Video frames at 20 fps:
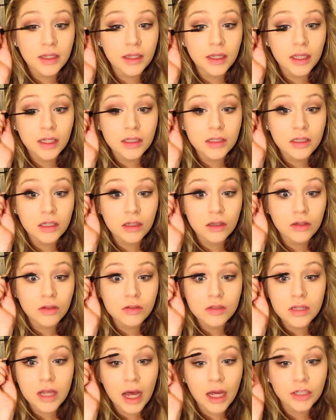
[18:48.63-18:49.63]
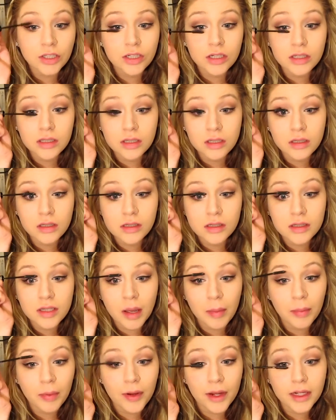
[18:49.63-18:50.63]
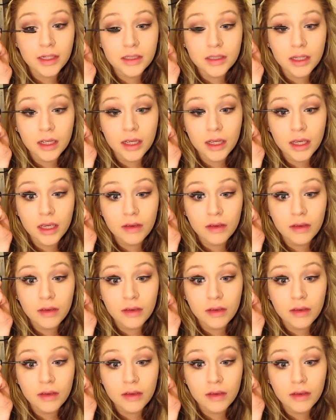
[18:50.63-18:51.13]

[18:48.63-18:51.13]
It gets in those lashes and separates it.